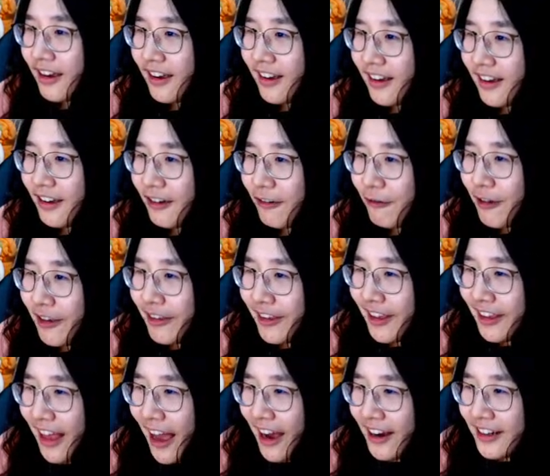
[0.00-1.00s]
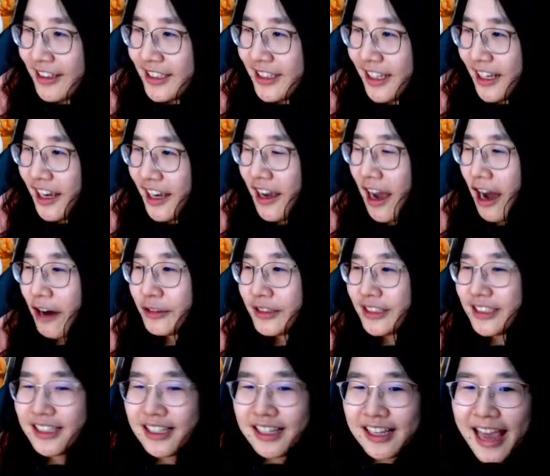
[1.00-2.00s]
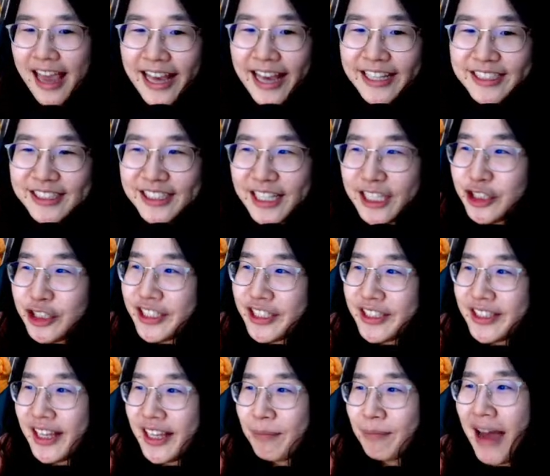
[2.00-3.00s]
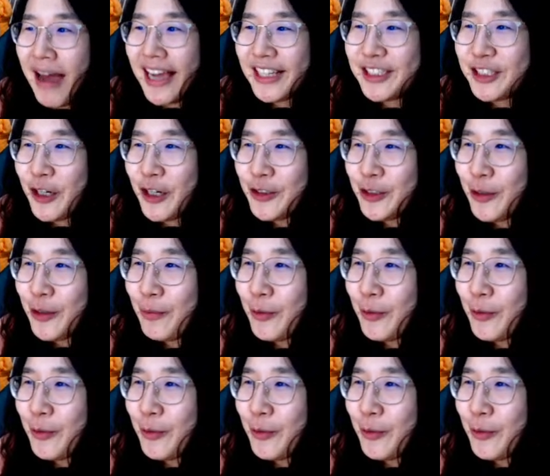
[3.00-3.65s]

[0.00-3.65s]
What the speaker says: with a tongue sticking out, as suggested by Jung Jung-wook.